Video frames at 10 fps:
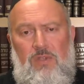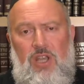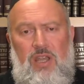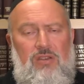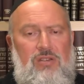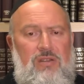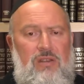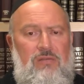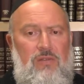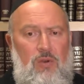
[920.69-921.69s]
changed
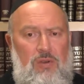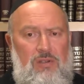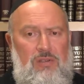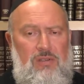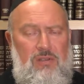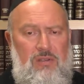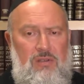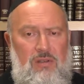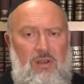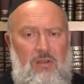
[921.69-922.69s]
the focus
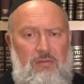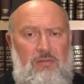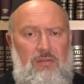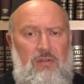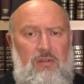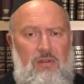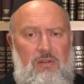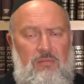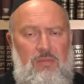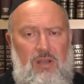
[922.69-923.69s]
of
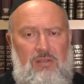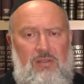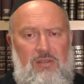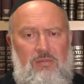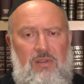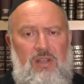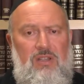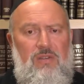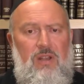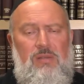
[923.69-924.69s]
Marxism, and they
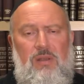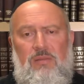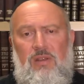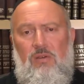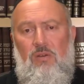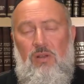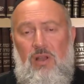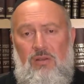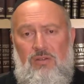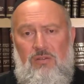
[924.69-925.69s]
developed something called
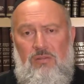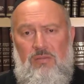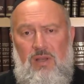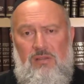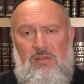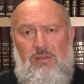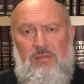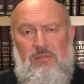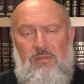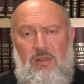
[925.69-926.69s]
cultural
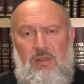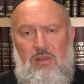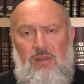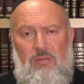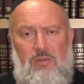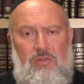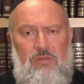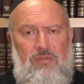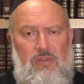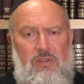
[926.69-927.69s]
Marxism, which
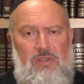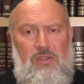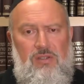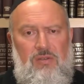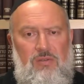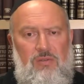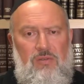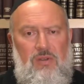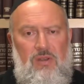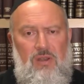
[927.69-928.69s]
refers
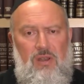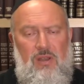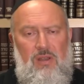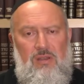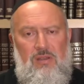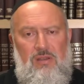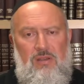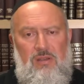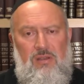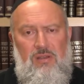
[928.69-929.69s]
to
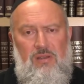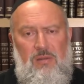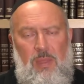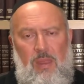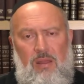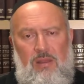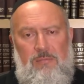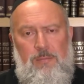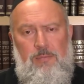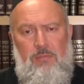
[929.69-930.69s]

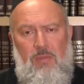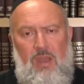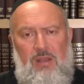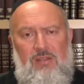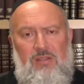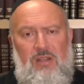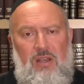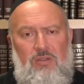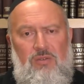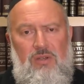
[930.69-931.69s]
an
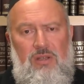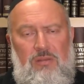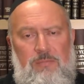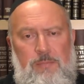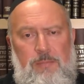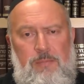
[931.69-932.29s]
intellectually